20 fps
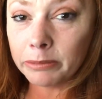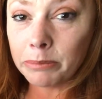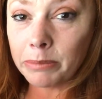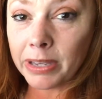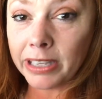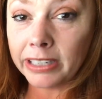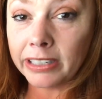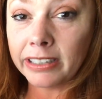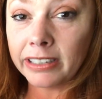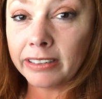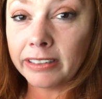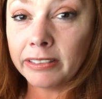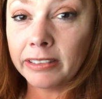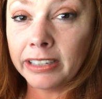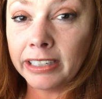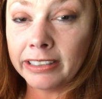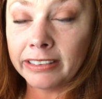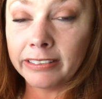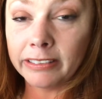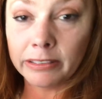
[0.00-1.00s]
But
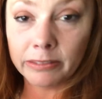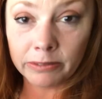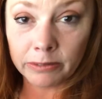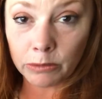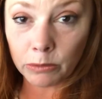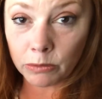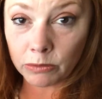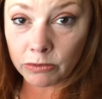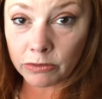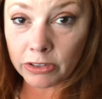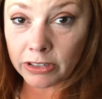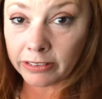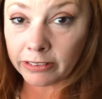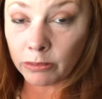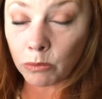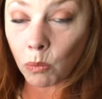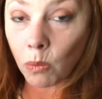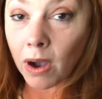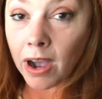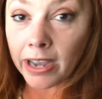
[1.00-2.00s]
it's
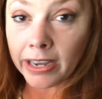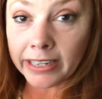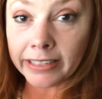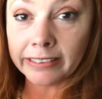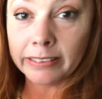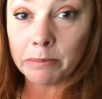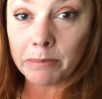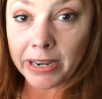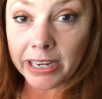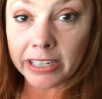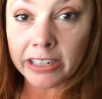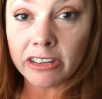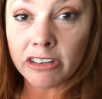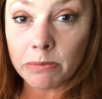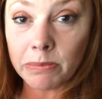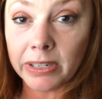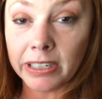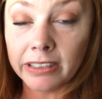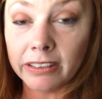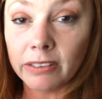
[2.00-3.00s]
just wise
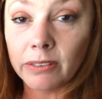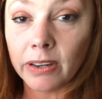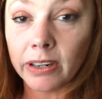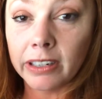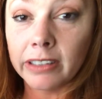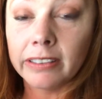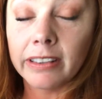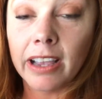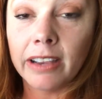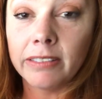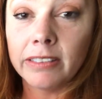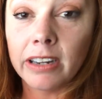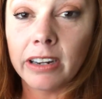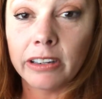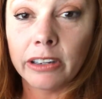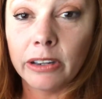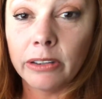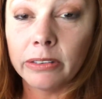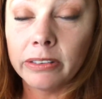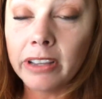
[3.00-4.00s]
management as far as
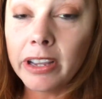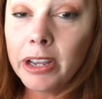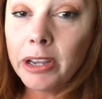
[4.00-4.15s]
livestock goes,